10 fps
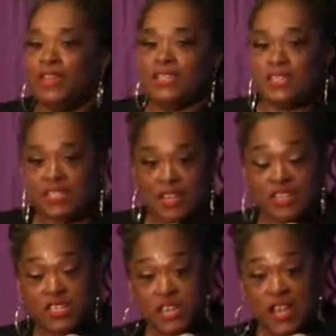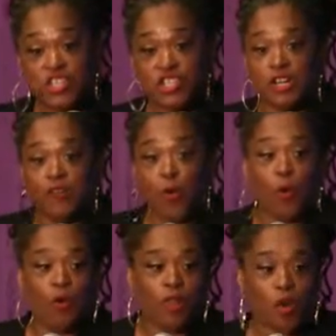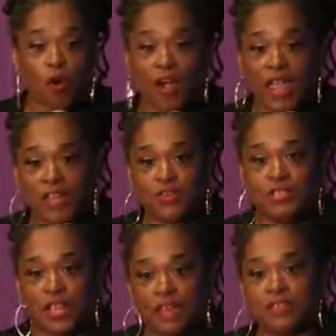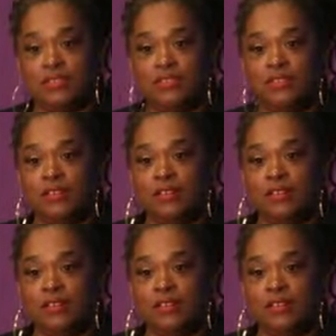is the solicitation of oral or anal sex.